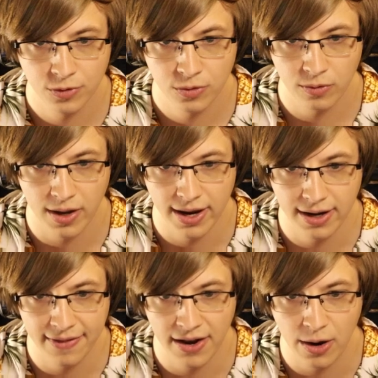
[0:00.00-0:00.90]
Right,
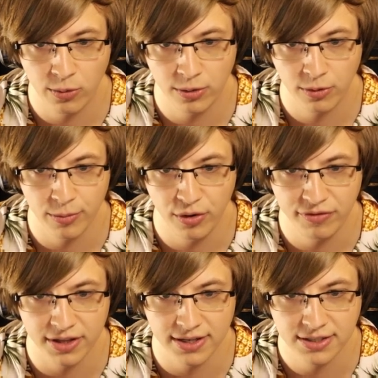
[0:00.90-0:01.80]
and then I will remove
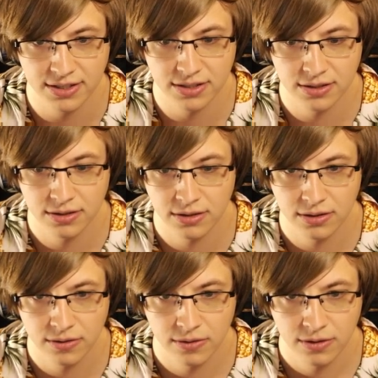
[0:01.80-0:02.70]
this.
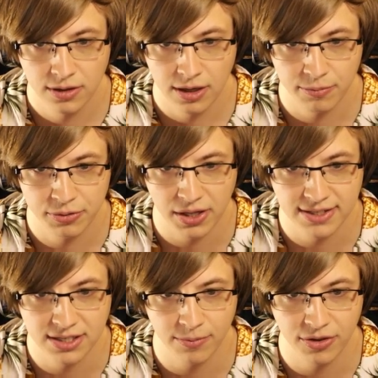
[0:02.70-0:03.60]
Place
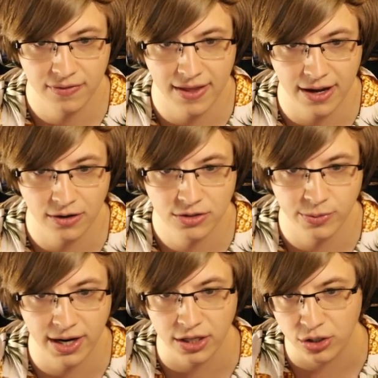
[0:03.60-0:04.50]
something there. So
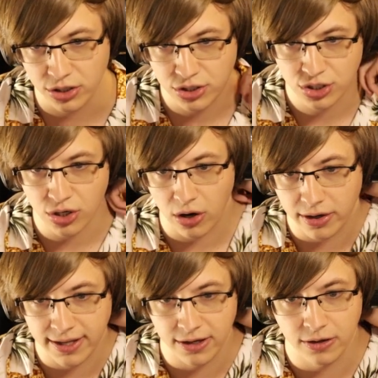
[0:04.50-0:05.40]
we got a good start
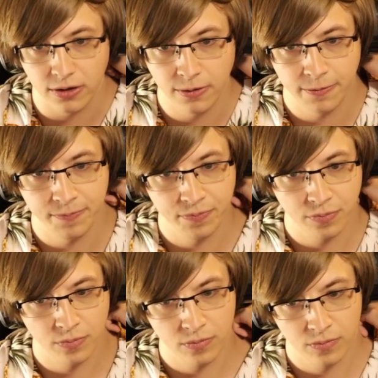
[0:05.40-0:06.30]
here.
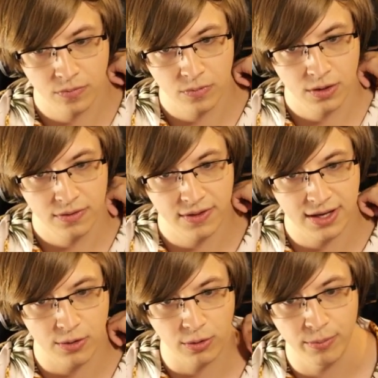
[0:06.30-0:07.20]
I think
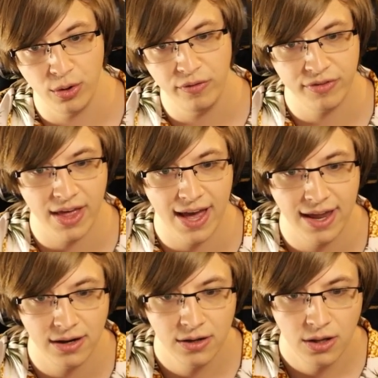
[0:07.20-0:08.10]
I'll remove
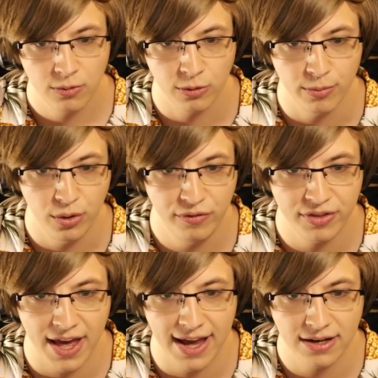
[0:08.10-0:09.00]
that, remove
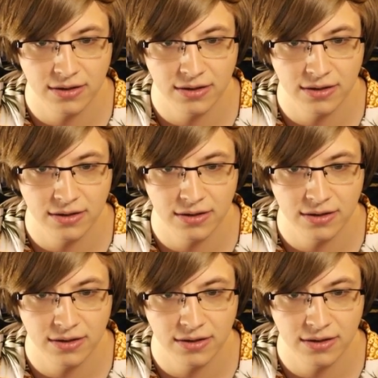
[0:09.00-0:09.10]
that,